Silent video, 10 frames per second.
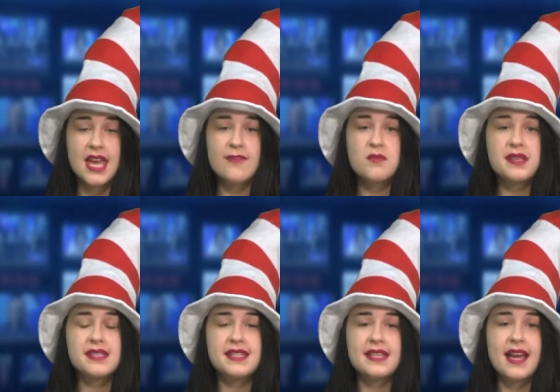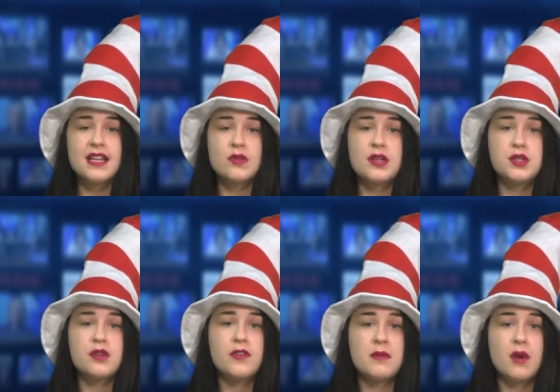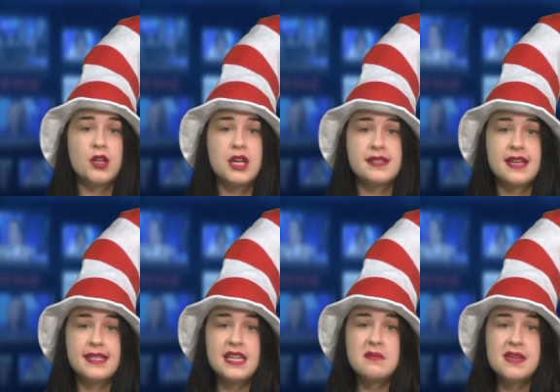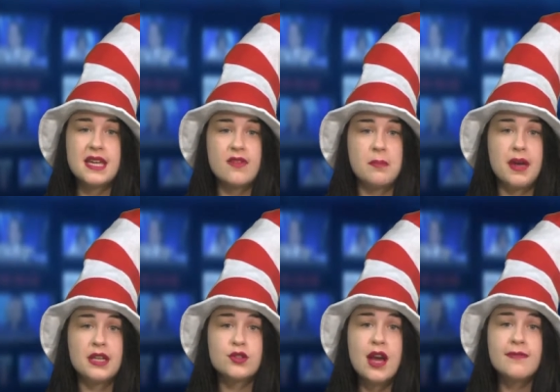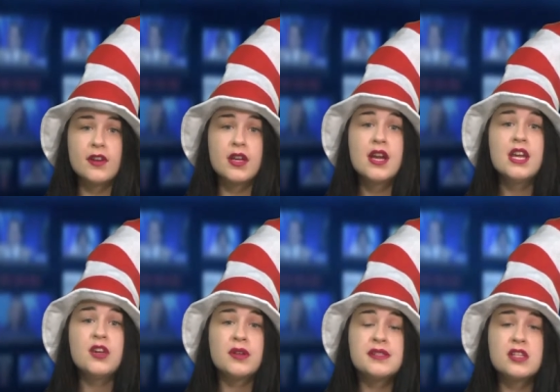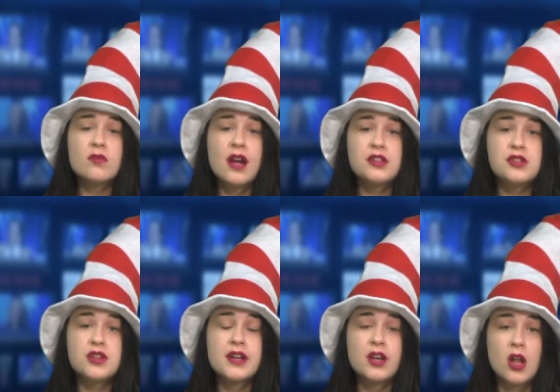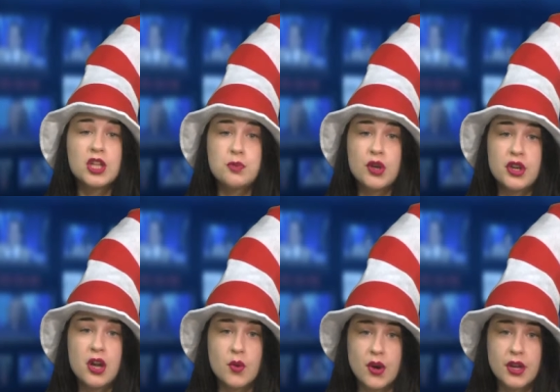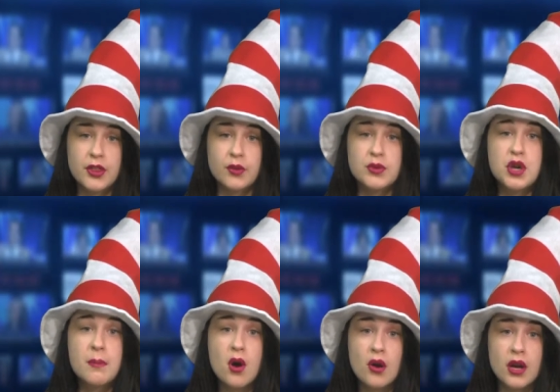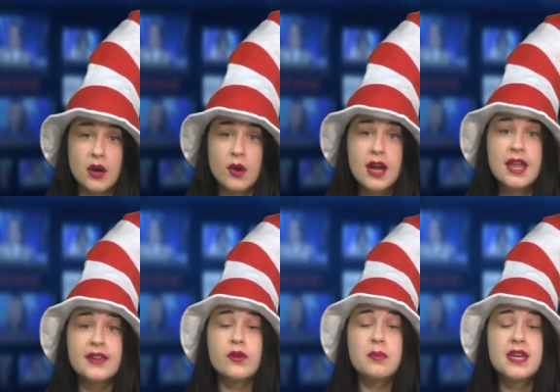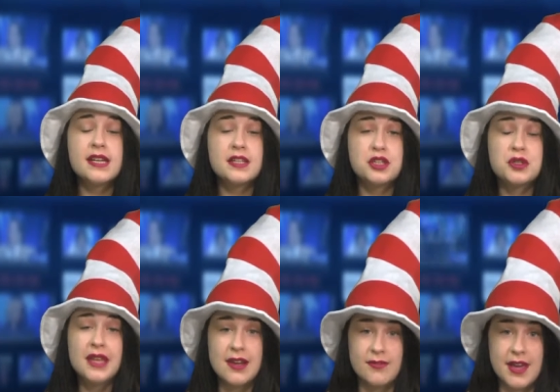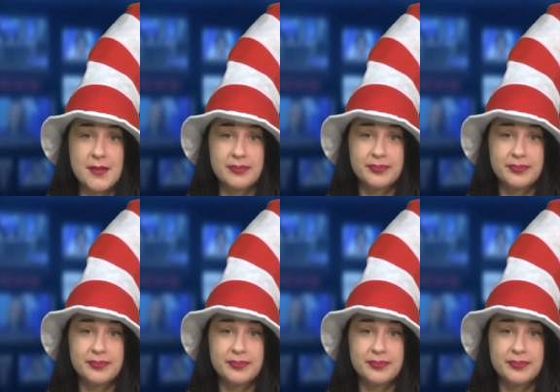If you missed the deadline to register for the March SAT being given at Penn Trafford, you can still register at collegeboard.org through tomorrow. There will be an additional late fee.